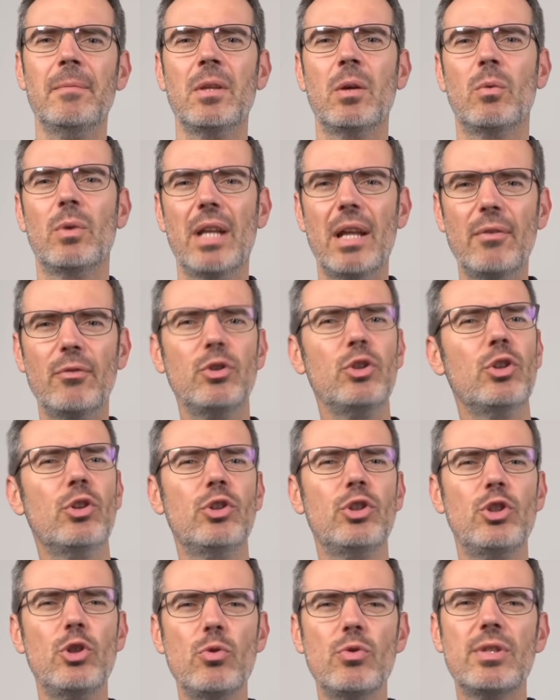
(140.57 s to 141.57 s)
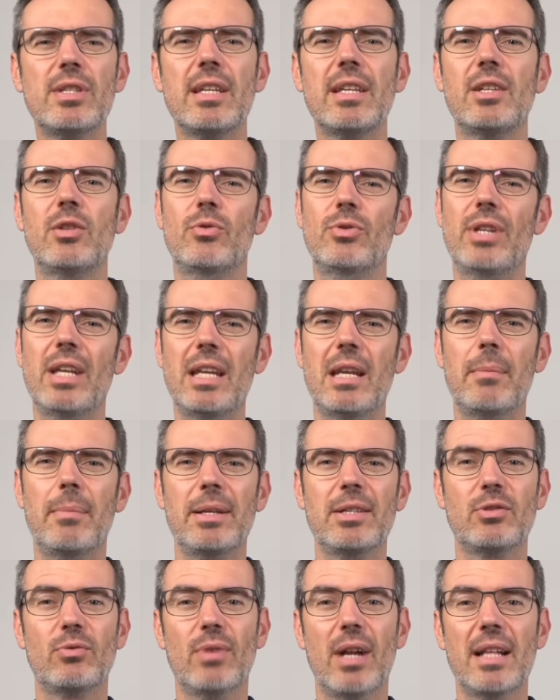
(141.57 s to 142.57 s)
whatever you're using, your
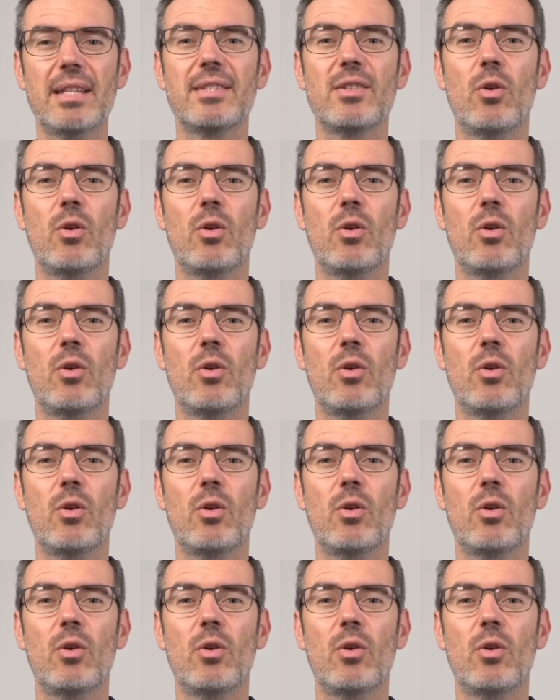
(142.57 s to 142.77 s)
database runs